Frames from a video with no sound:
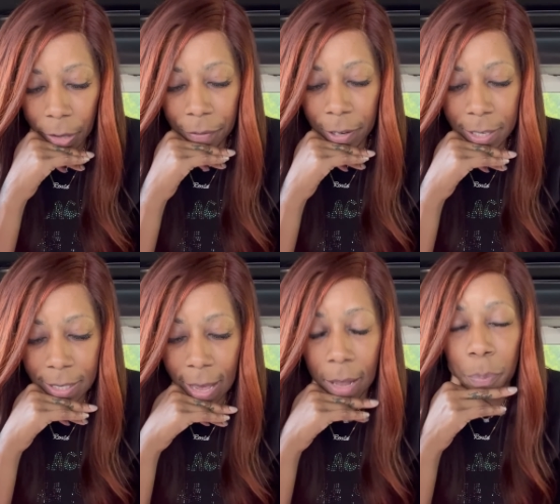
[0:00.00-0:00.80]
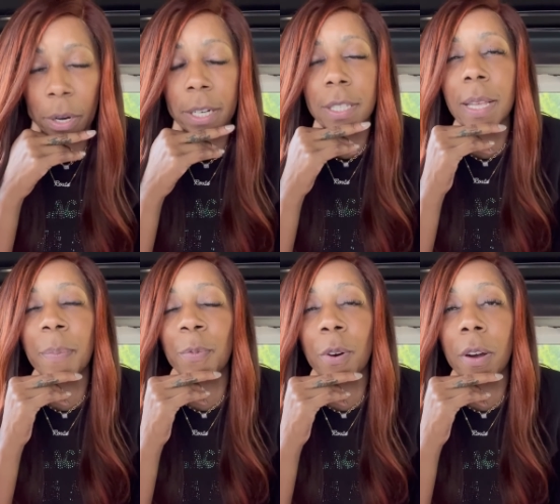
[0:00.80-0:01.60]
very sad. Prayers
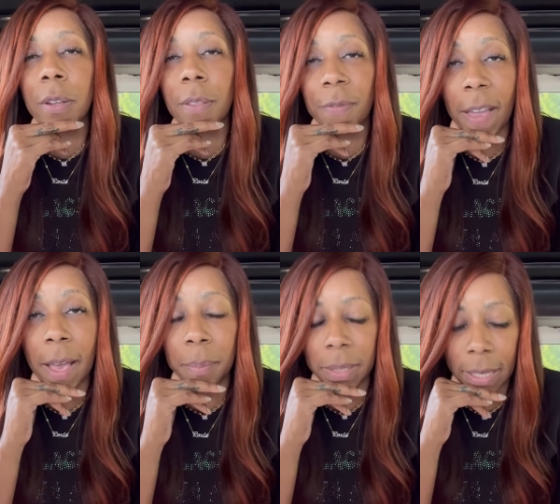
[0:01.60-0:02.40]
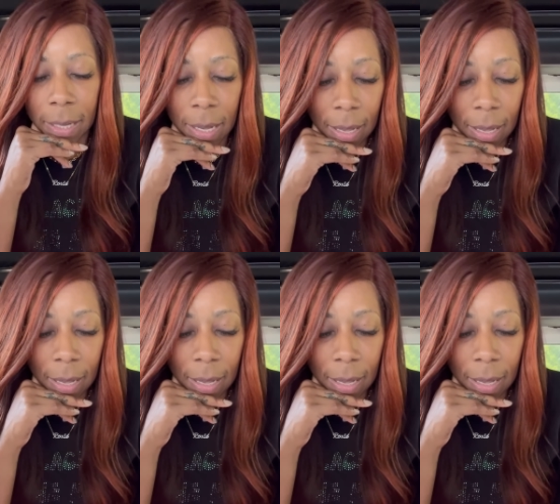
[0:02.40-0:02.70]
up for the family,